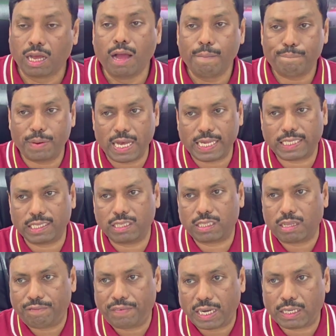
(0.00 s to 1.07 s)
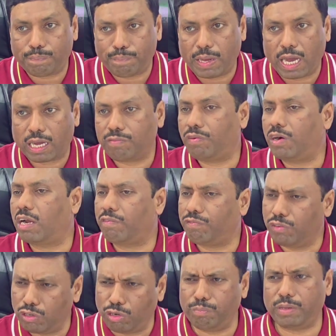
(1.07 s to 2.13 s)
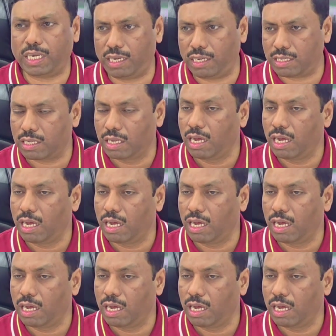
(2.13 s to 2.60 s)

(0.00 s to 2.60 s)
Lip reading: Places the wet pack for a few minutes,